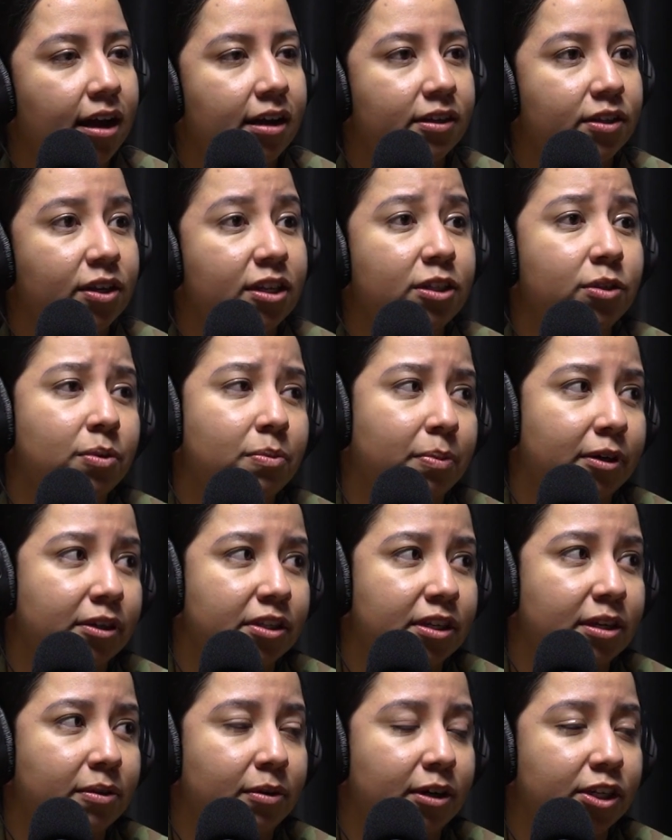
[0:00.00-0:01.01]
So that's what
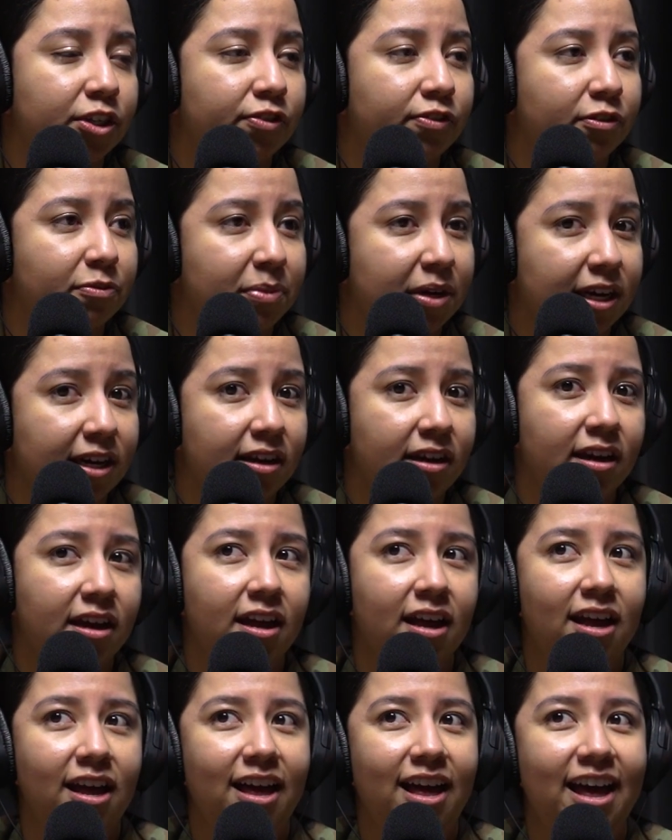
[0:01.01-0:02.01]
personally works for me.
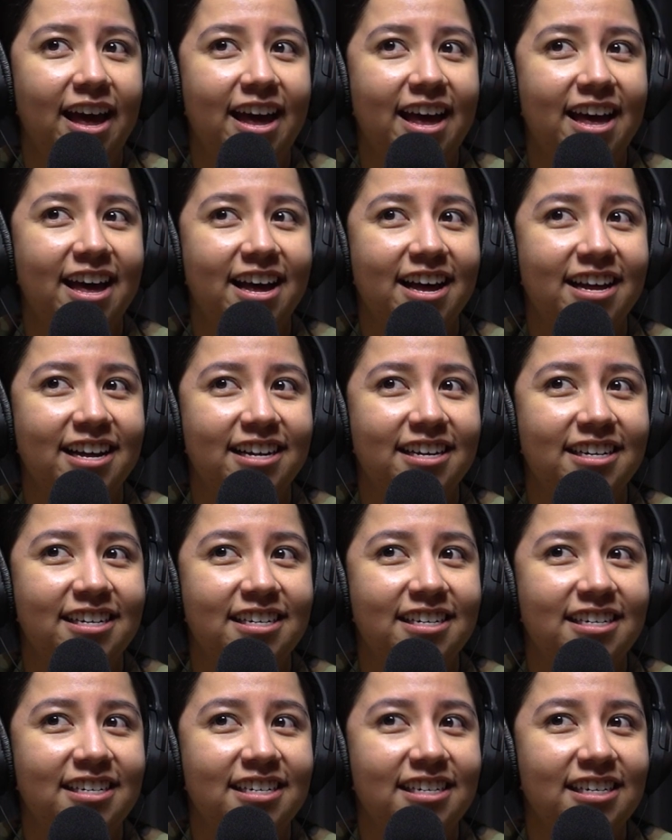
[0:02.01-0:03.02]

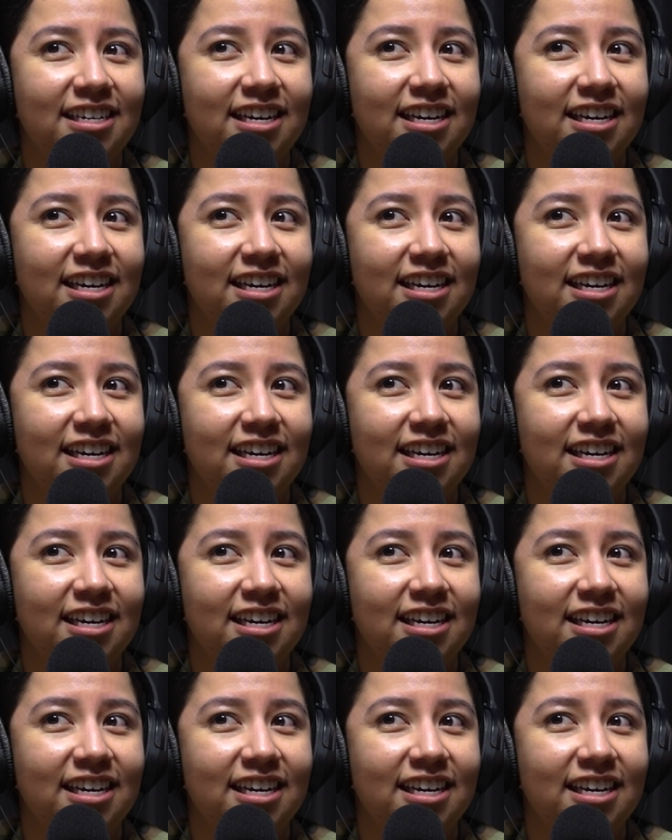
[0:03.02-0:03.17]
And